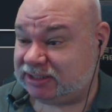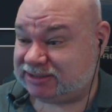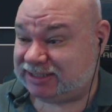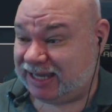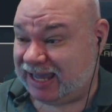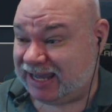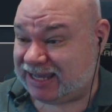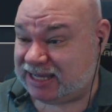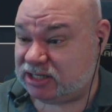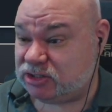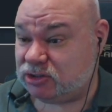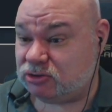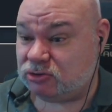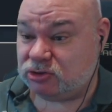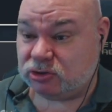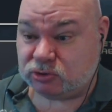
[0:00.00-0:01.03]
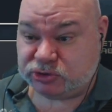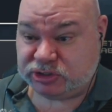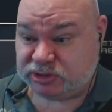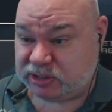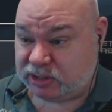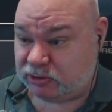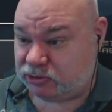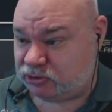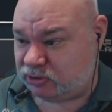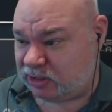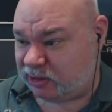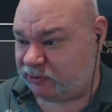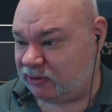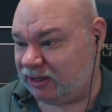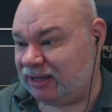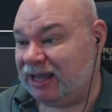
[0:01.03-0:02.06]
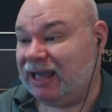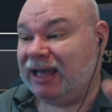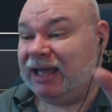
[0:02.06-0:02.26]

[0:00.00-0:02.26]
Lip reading: attacking you, you'll sit there and do nothing.